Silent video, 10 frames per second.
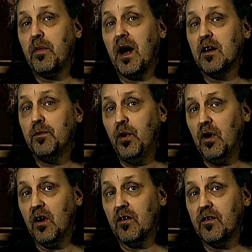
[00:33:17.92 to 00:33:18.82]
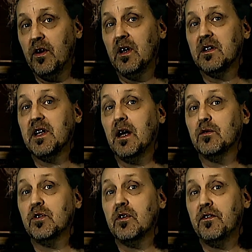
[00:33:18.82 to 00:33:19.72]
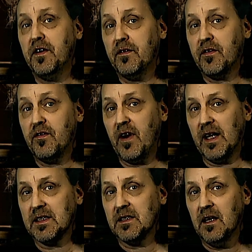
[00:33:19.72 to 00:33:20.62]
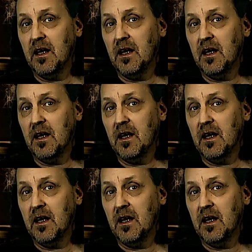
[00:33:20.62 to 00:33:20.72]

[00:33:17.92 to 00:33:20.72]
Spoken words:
by a pull-off down to the 5th fret,